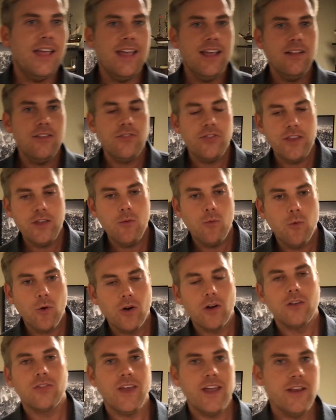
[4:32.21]
is the
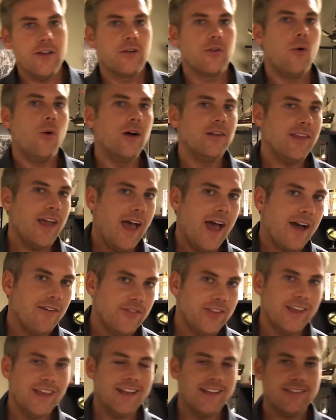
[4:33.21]
work that you're going to
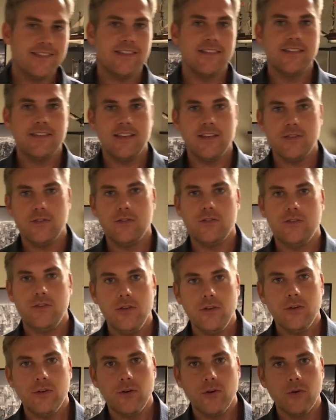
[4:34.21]
have the instances
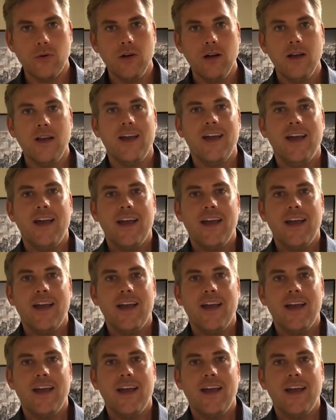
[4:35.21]
do